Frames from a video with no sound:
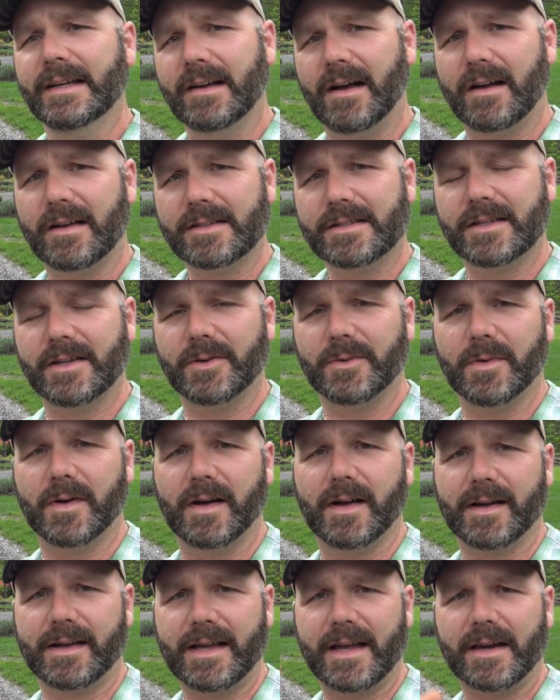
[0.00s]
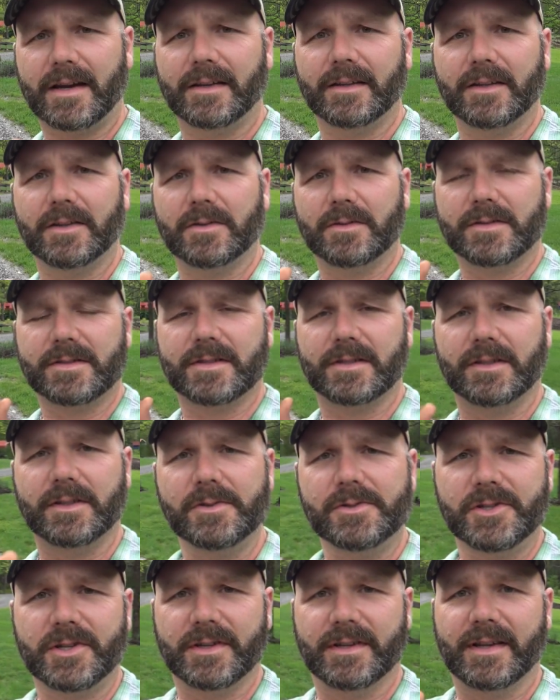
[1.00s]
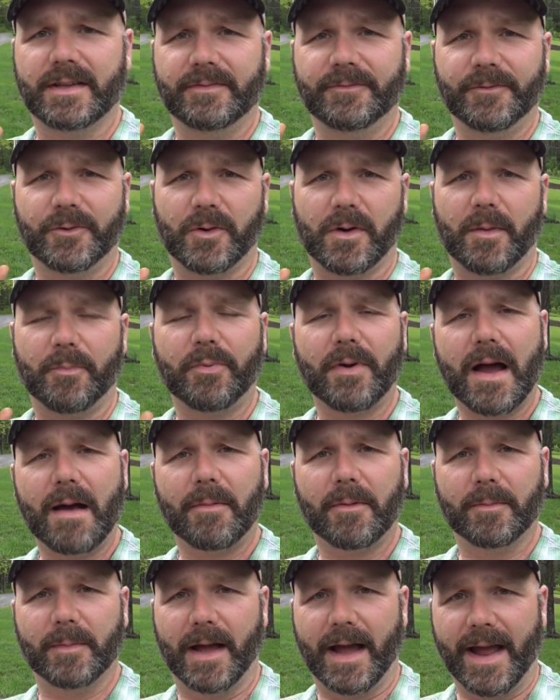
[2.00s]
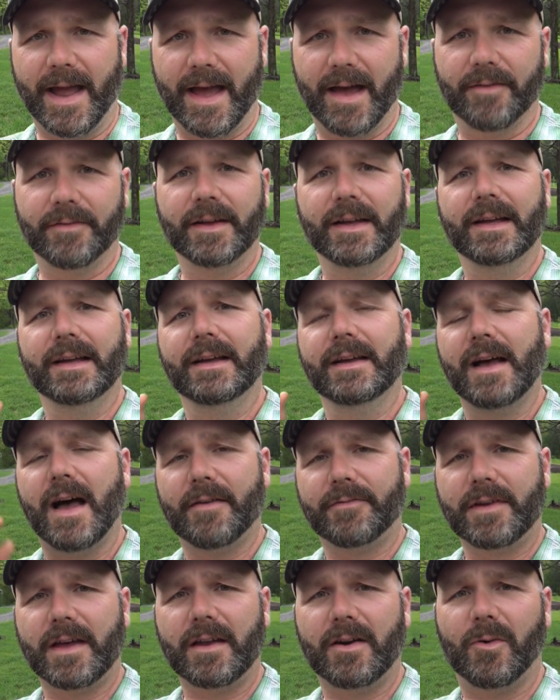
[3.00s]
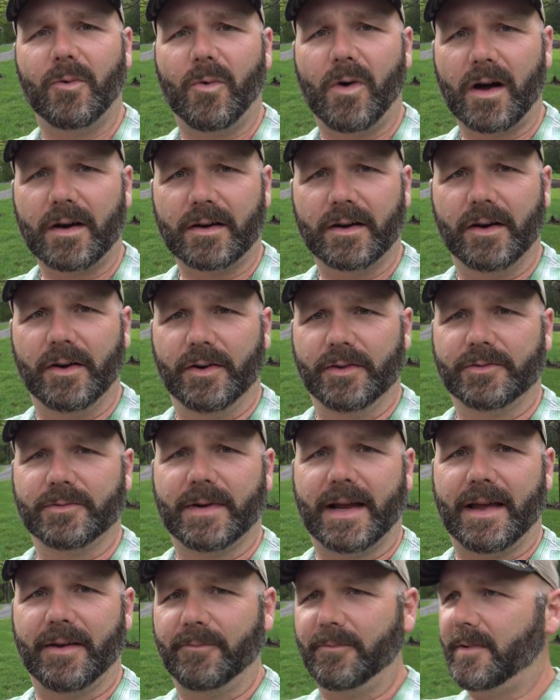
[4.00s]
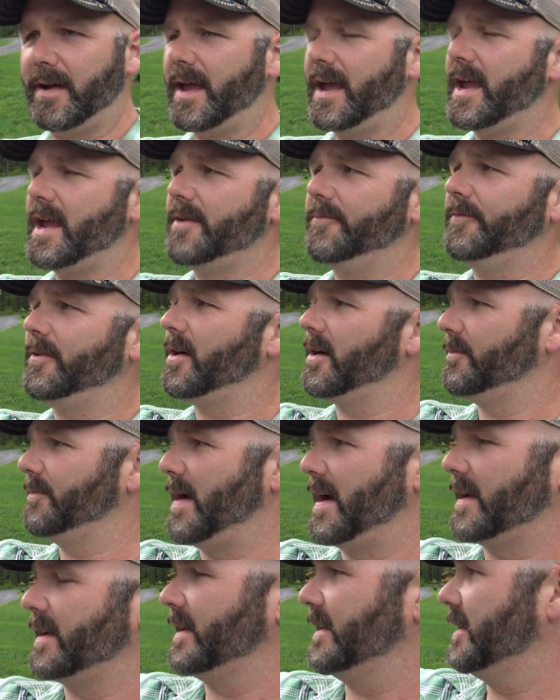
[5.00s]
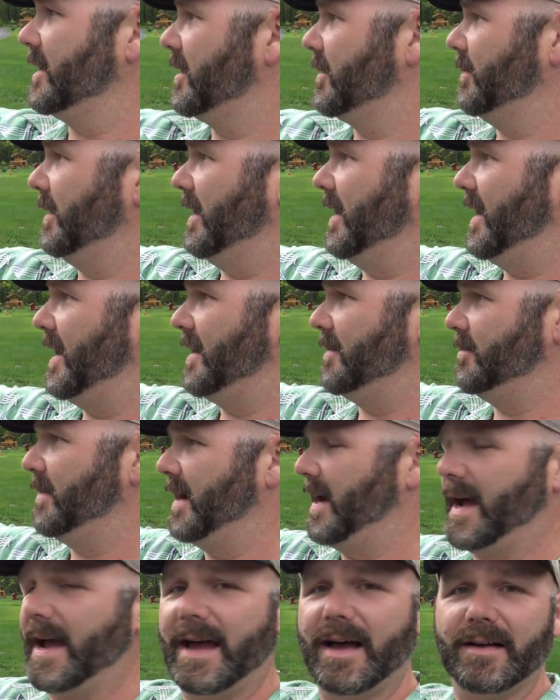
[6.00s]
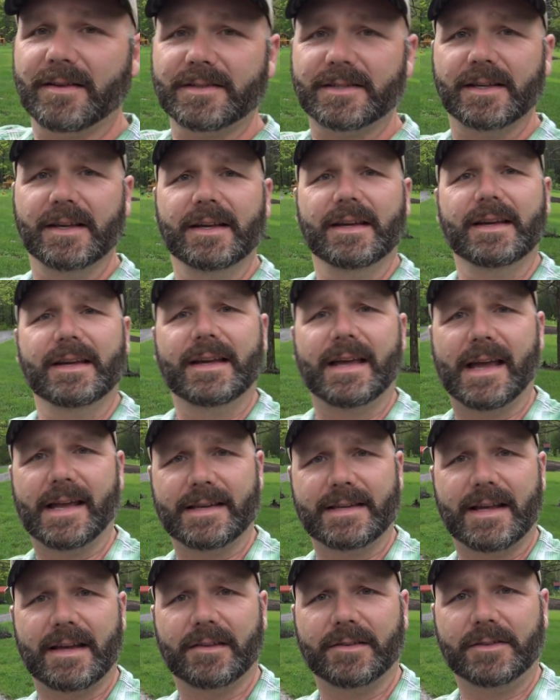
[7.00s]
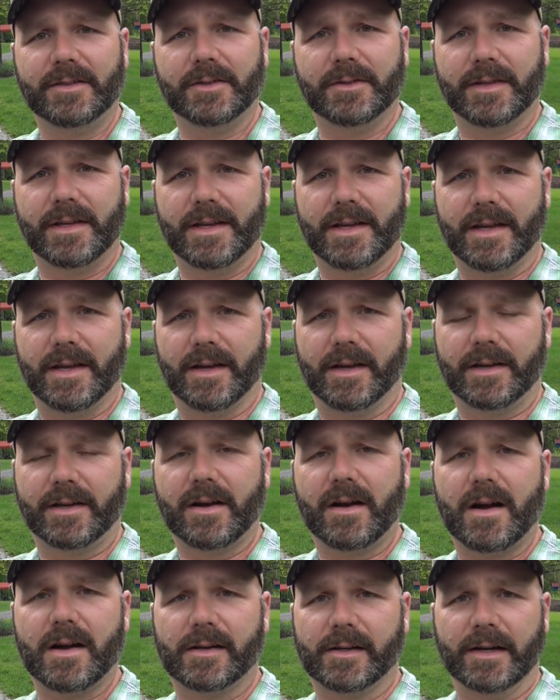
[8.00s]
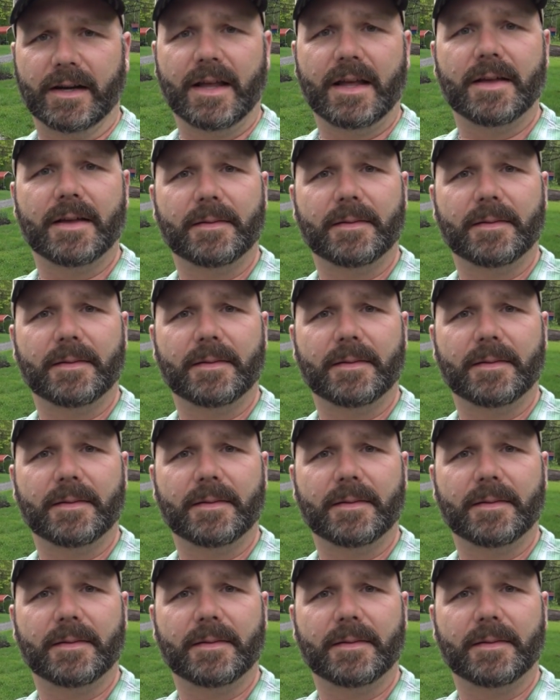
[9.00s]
Also uh, got a little solution for a problem I have. I've got a water hose ran way far back in here behind my house and down to the uh, garden